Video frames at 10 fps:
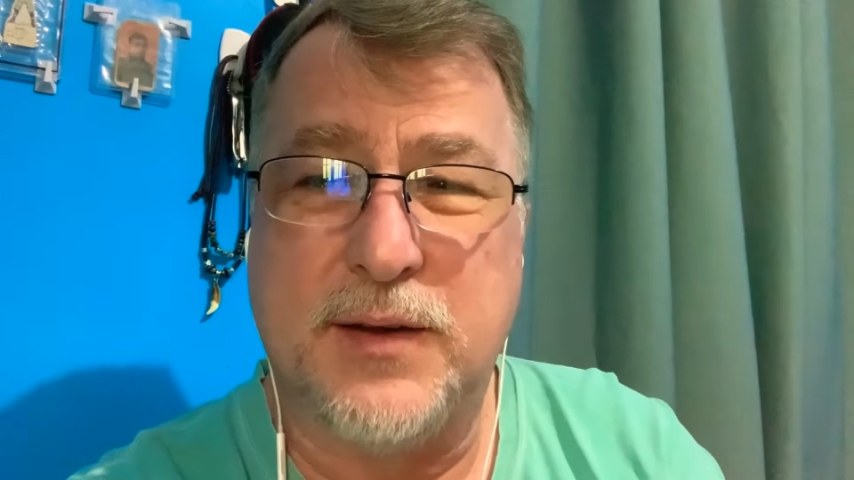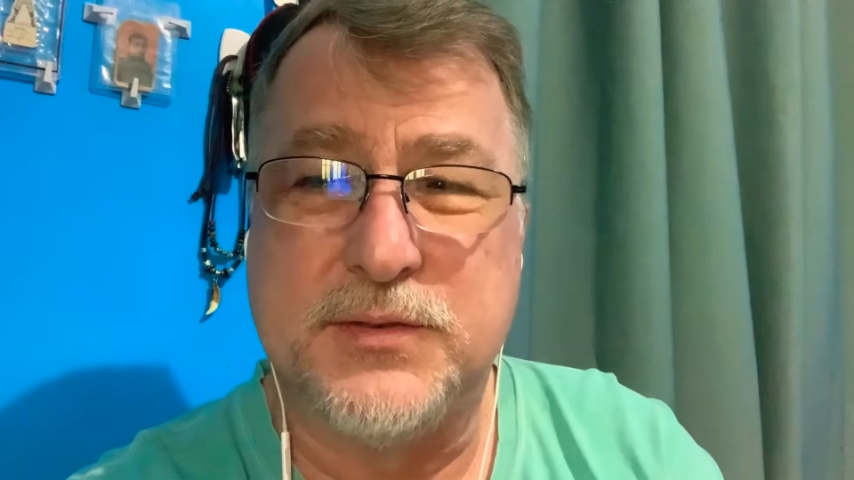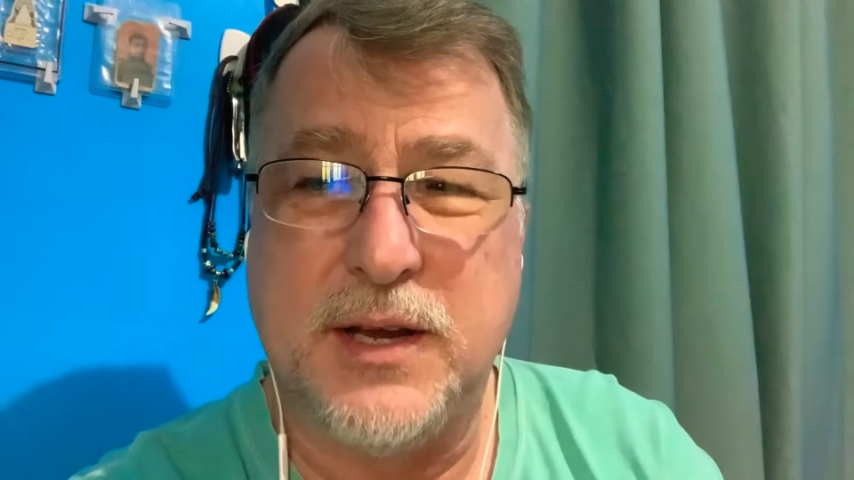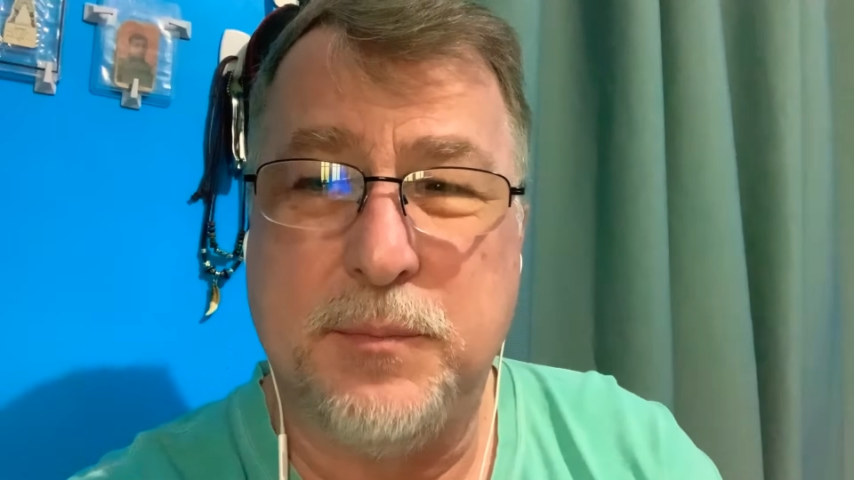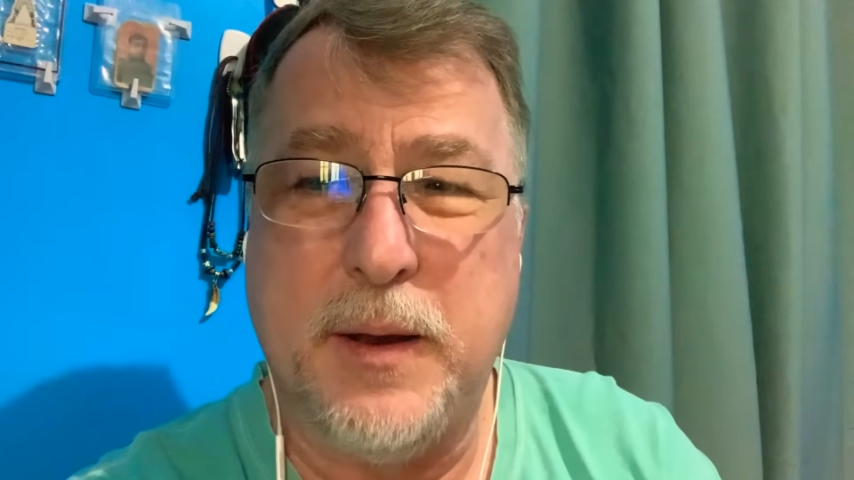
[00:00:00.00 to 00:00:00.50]
I've
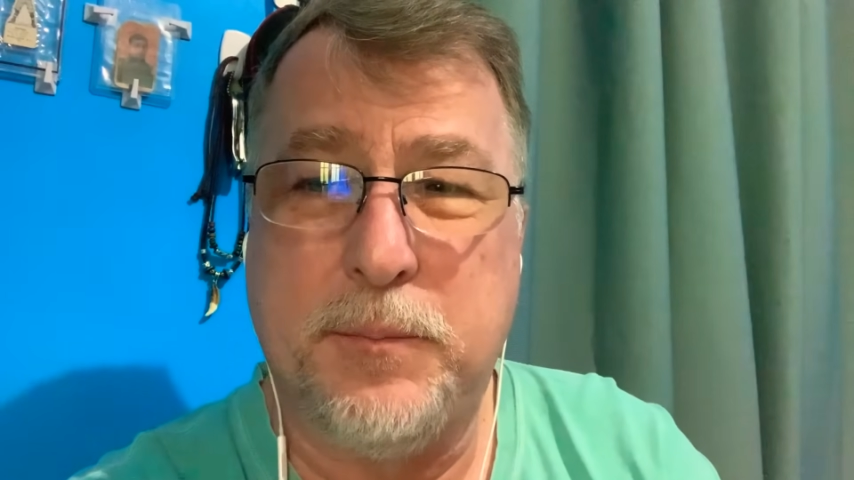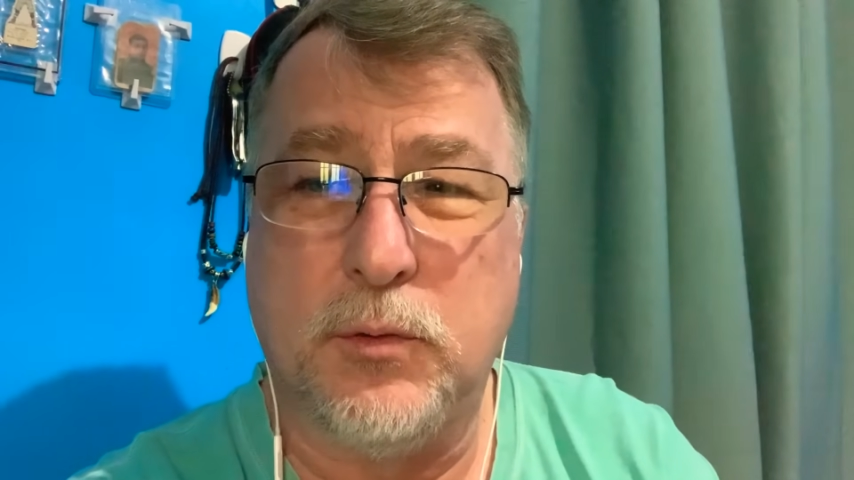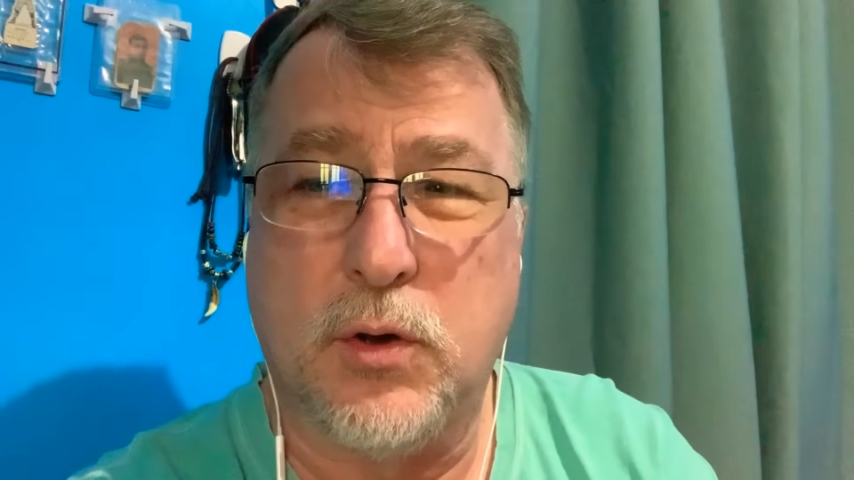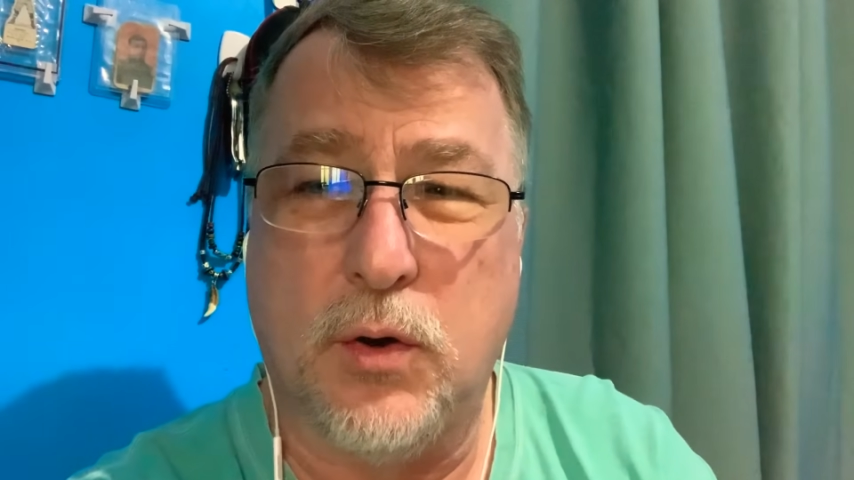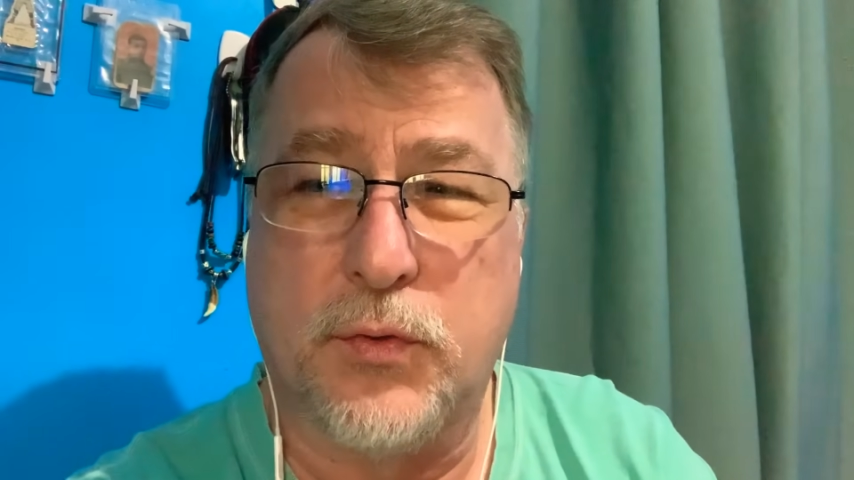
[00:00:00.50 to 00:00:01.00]
seen people
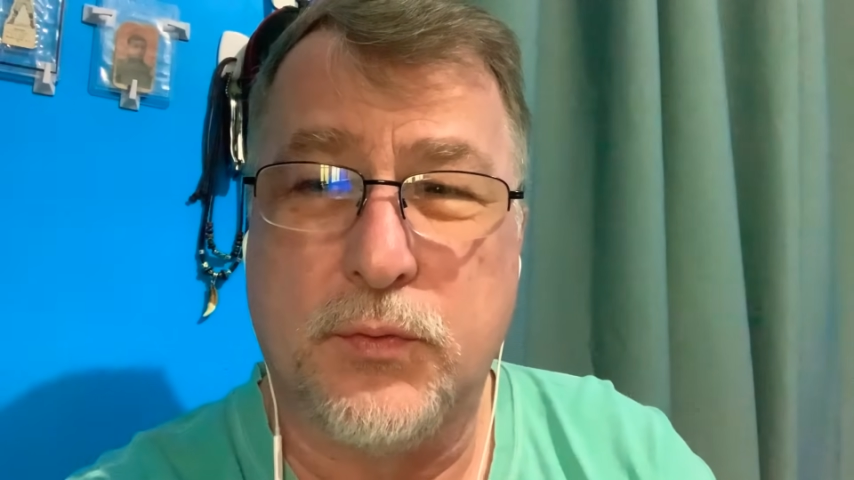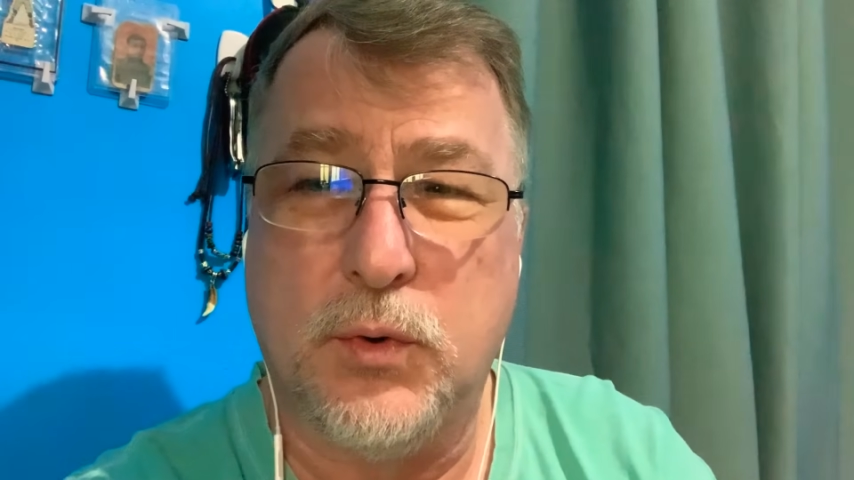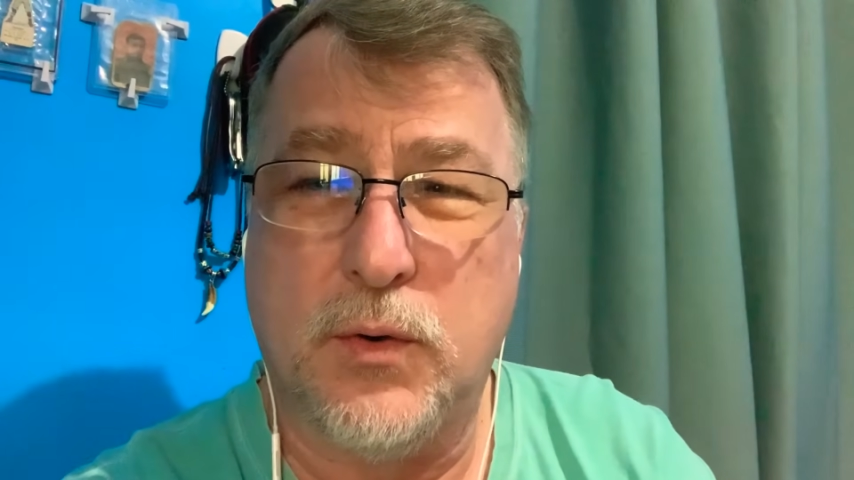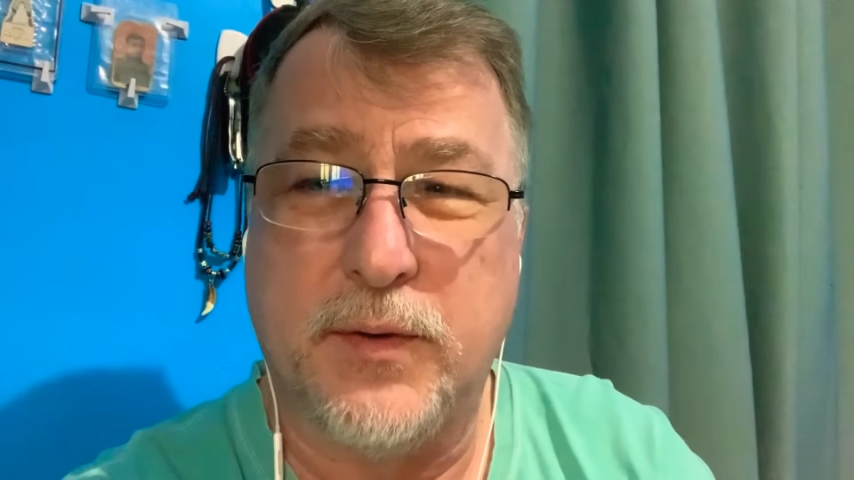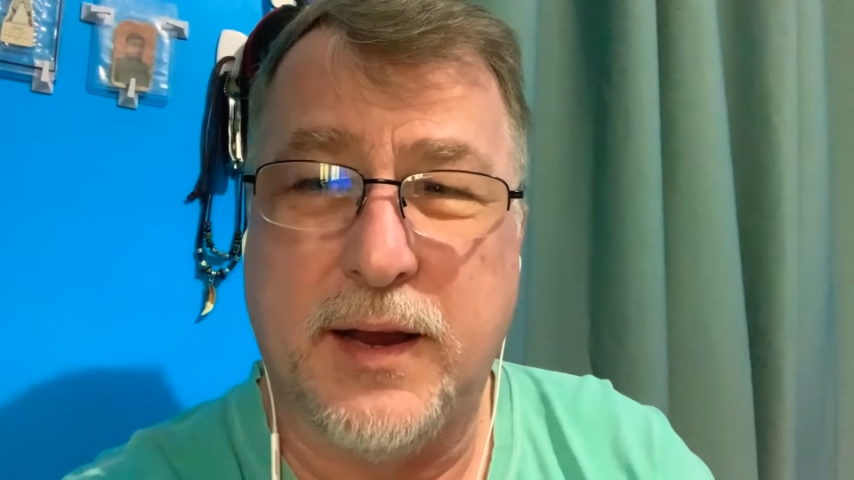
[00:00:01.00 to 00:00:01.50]
go
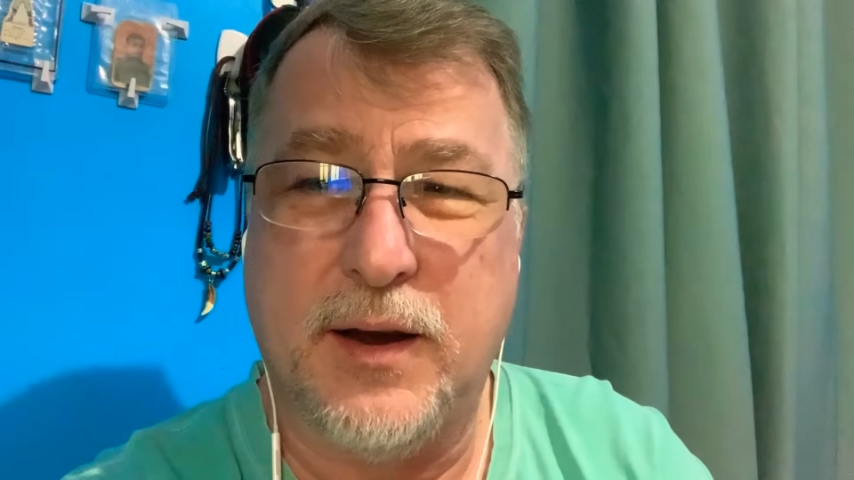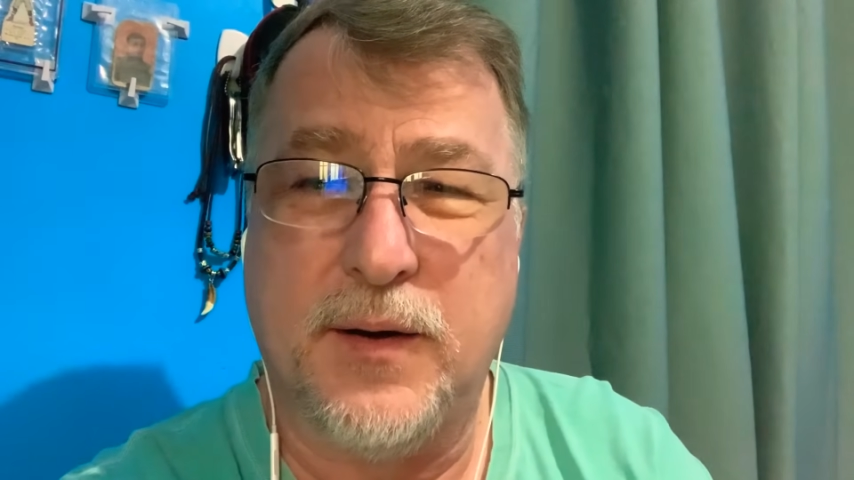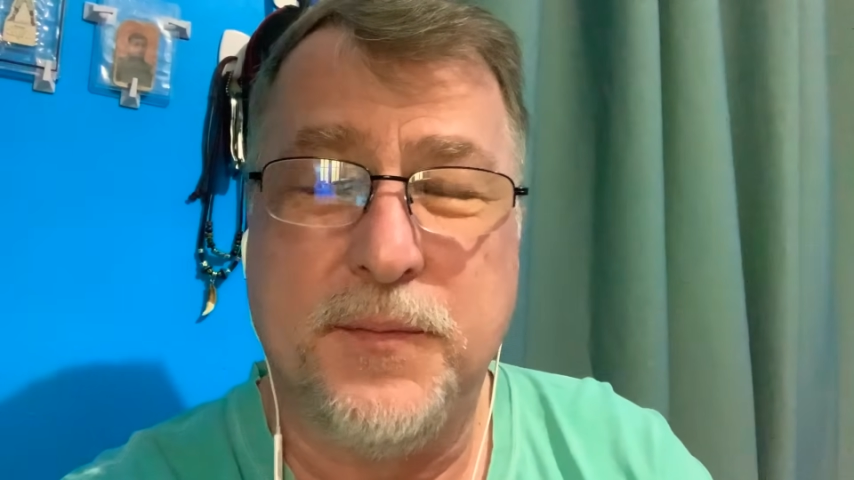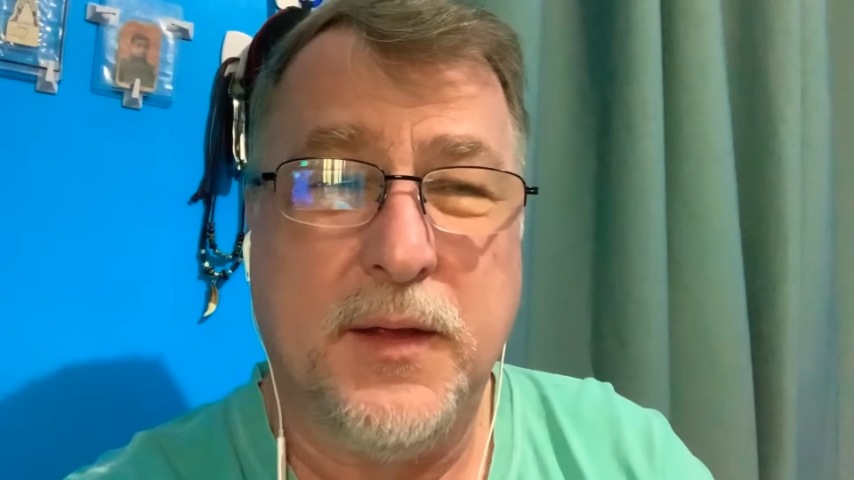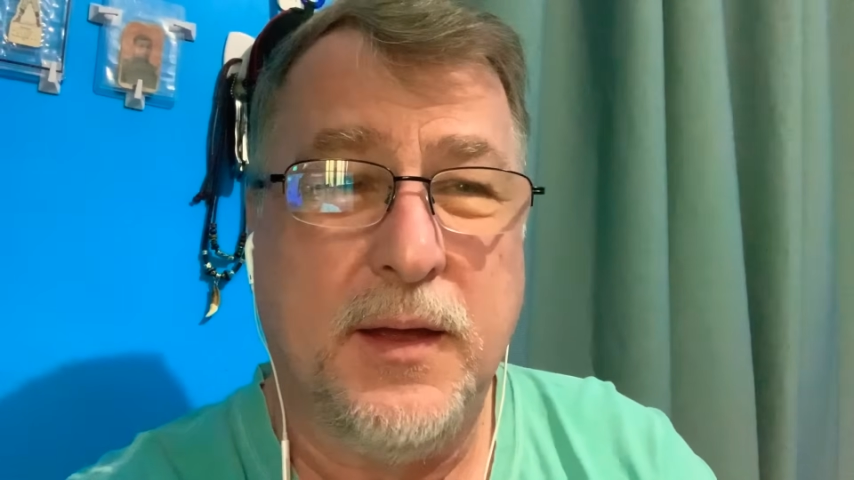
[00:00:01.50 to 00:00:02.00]
through over here,